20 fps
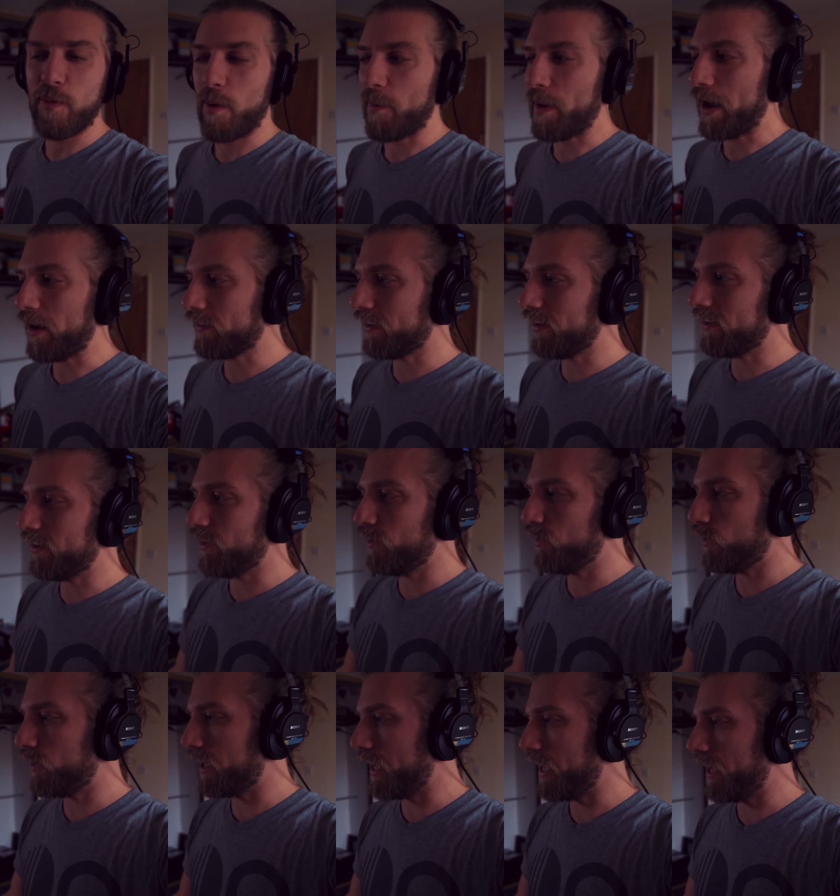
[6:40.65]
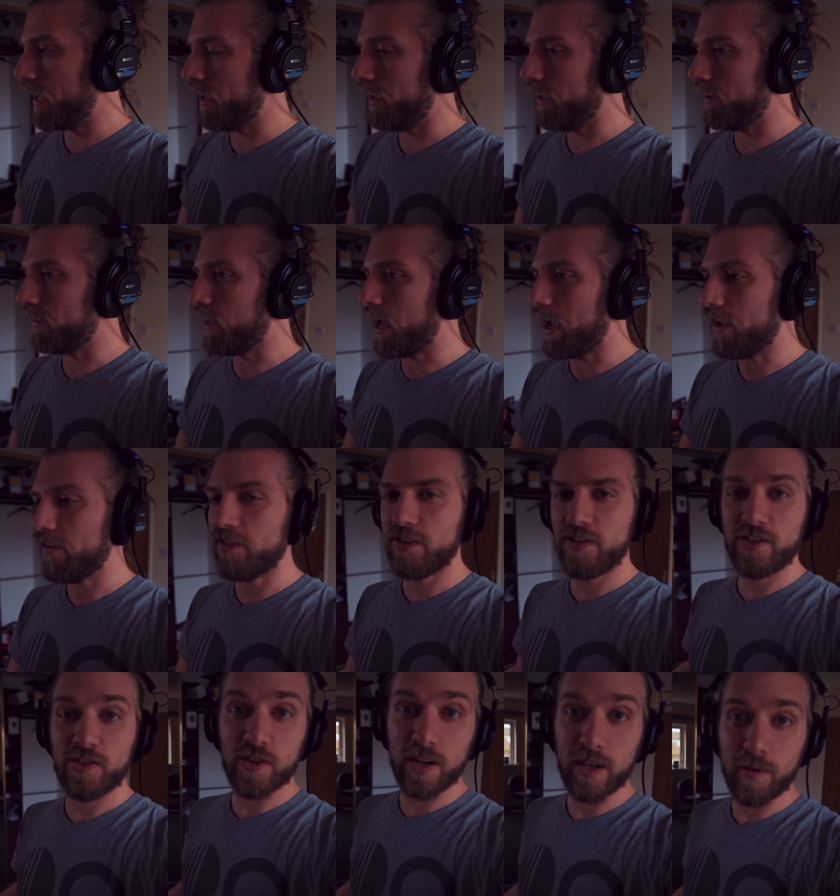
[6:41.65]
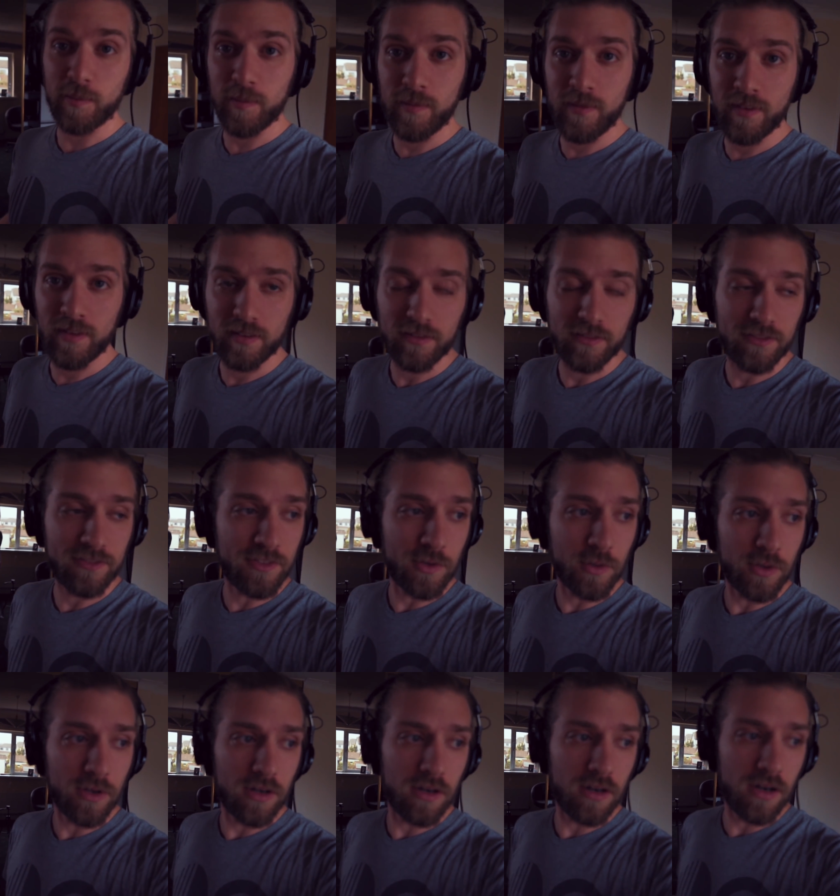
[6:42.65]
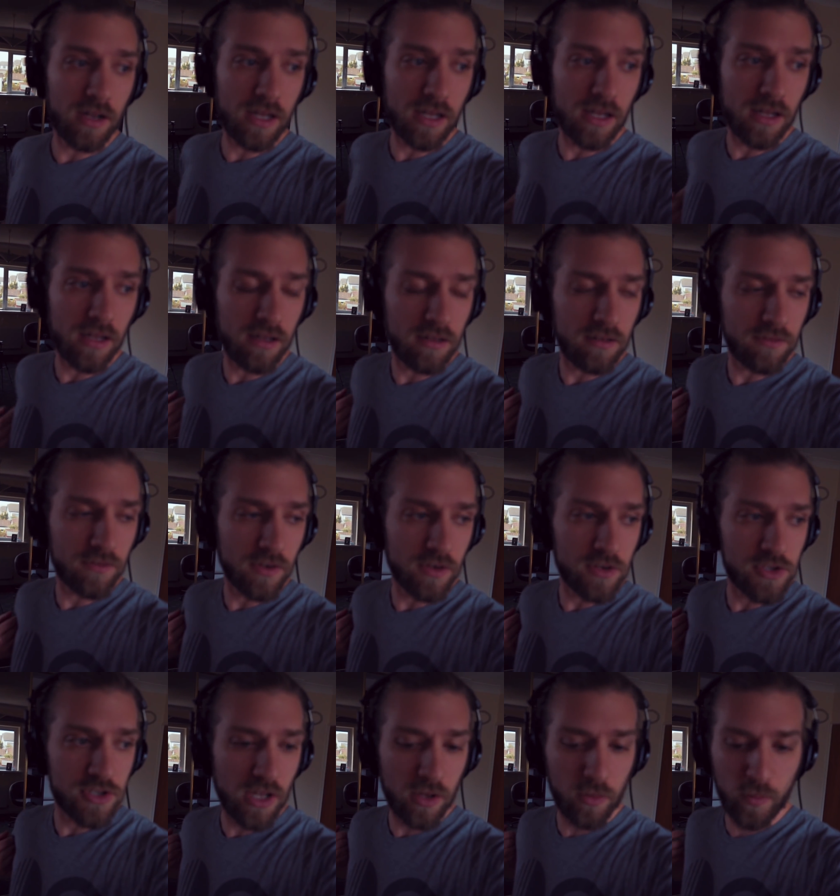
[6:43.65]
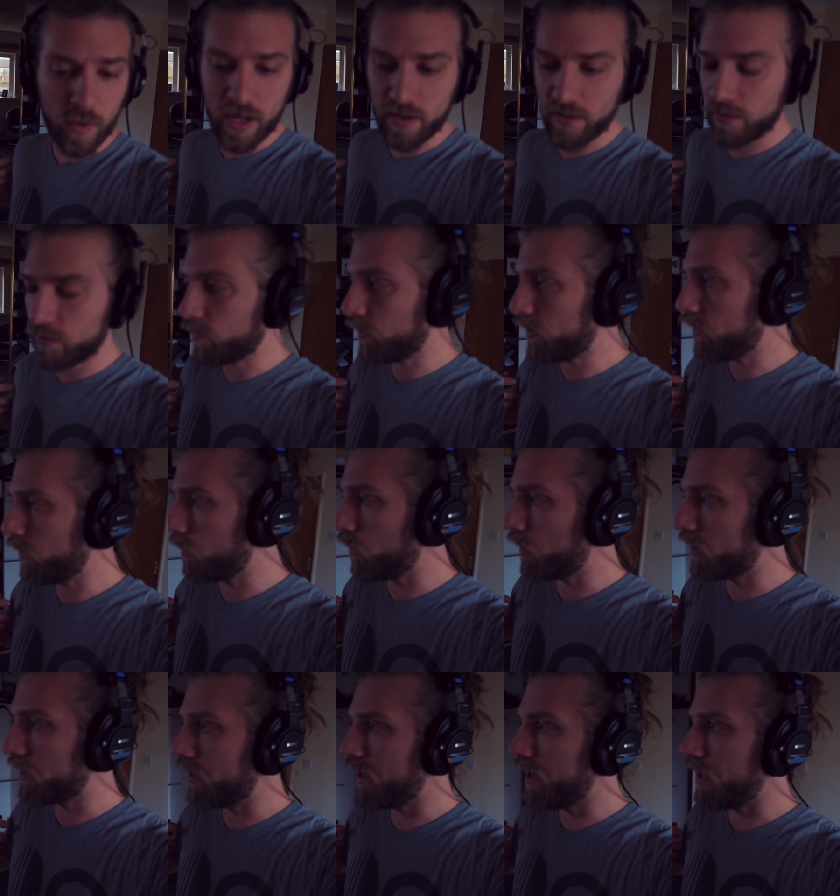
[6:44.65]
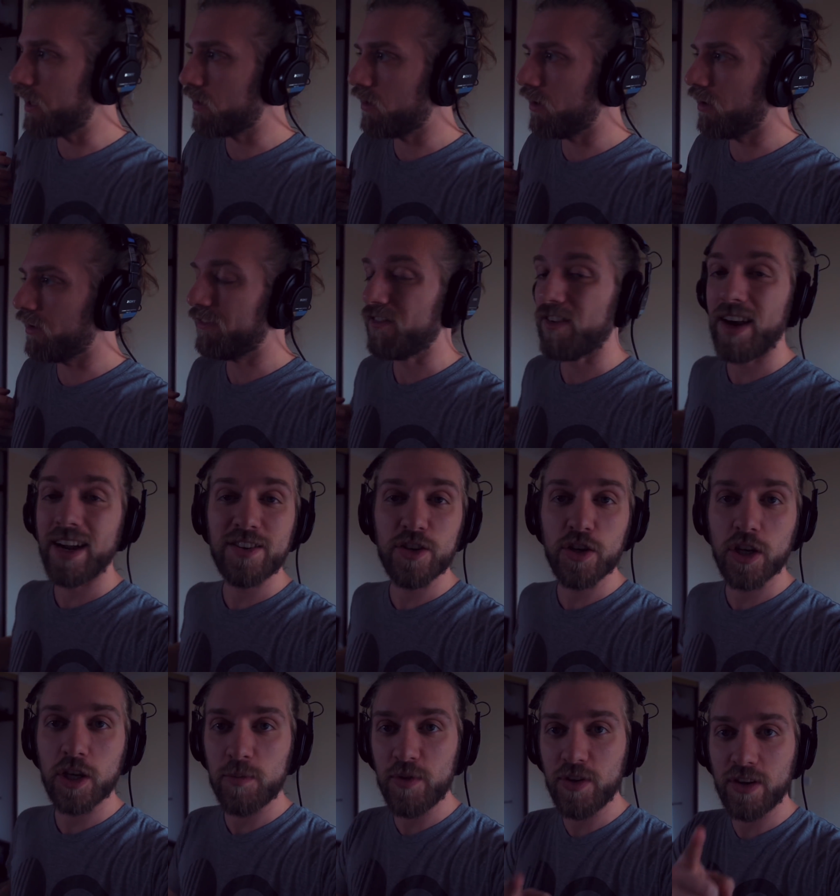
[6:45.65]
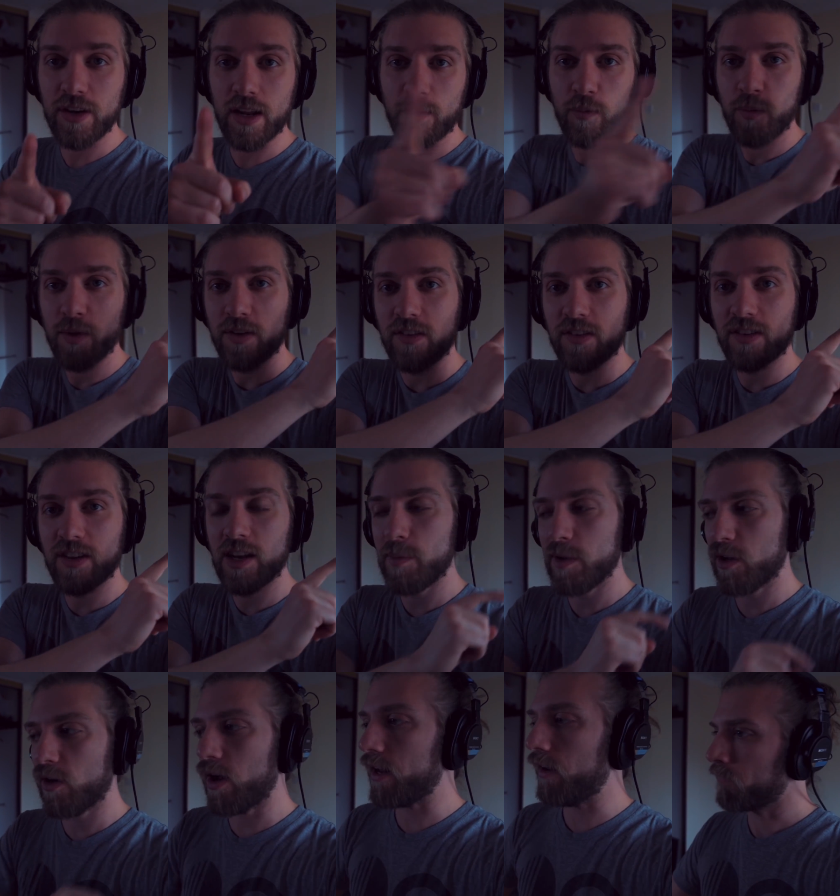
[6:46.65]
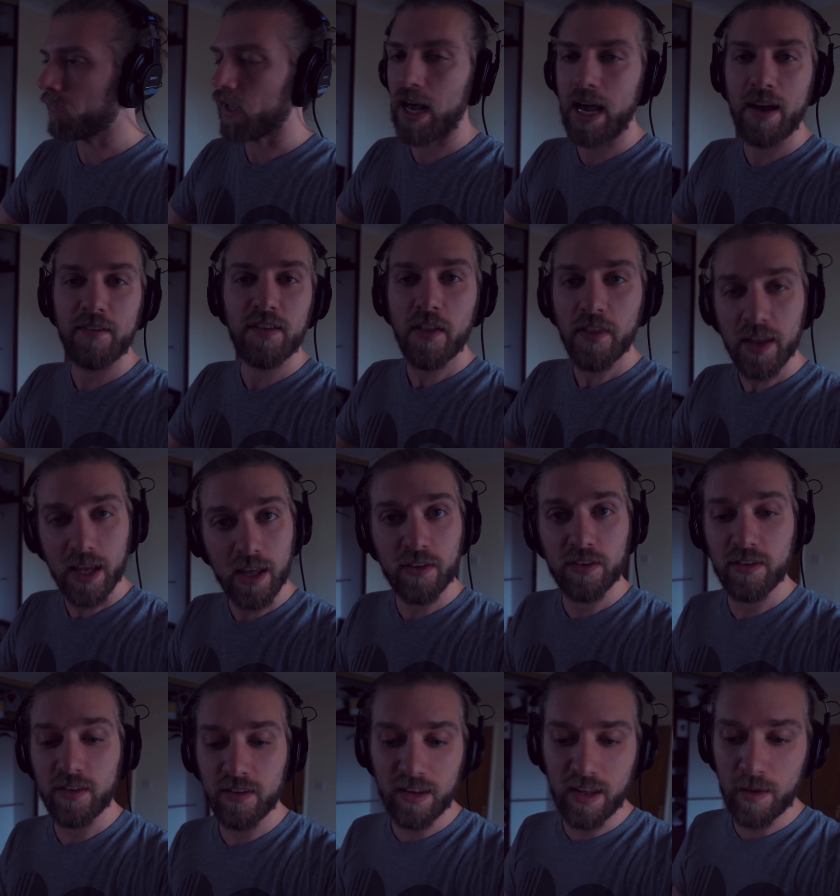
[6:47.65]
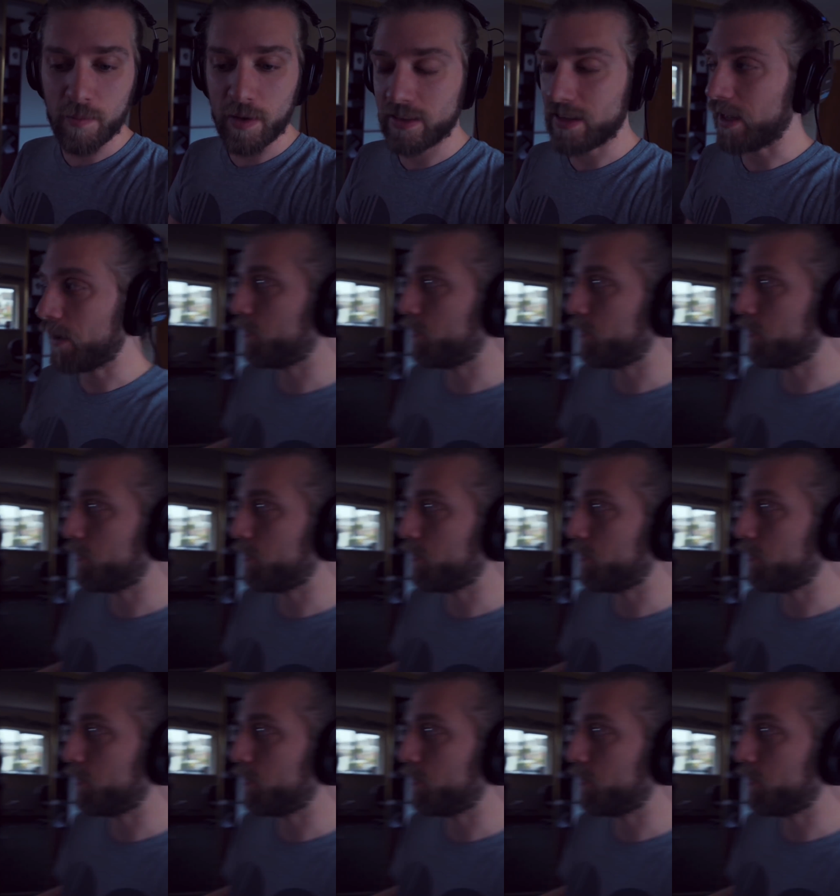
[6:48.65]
About to do a live stream for Sean West. We're doing one today called Find Your Community, which is gonna be great. I have nothing else to say about